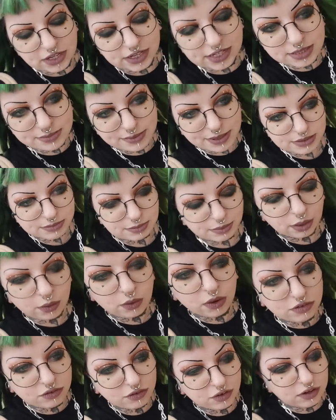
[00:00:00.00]
like it's about to
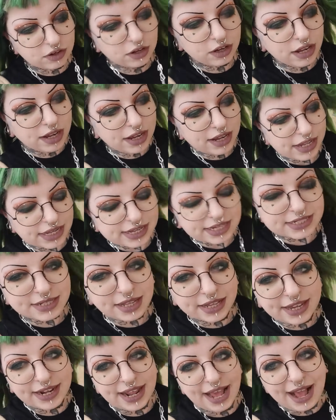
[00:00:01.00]
blow off. It's
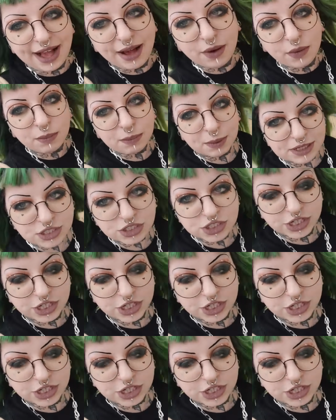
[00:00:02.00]
like an hour bus